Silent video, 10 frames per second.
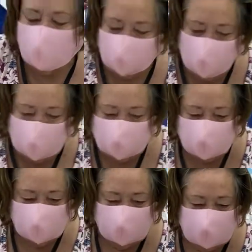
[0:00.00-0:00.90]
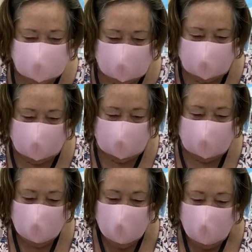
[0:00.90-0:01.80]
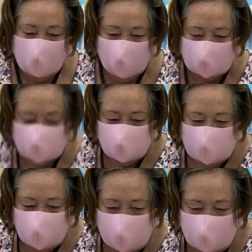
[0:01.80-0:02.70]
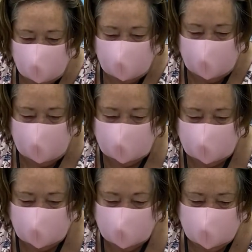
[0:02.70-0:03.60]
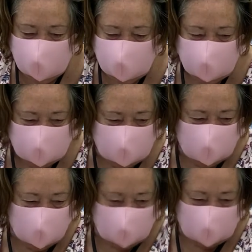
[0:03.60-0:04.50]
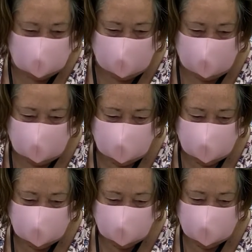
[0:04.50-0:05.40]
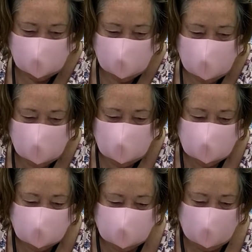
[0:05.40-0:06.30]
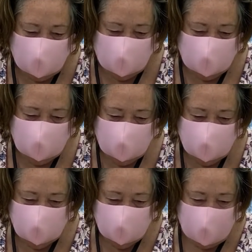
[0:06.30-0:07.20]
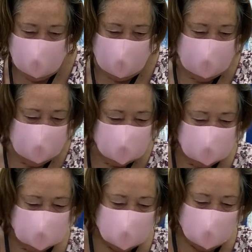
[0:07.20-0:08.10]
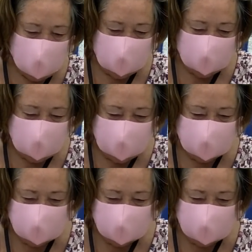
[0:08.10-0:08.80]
I want to do to decorate? What do I want to make this look like. So I have a little open piece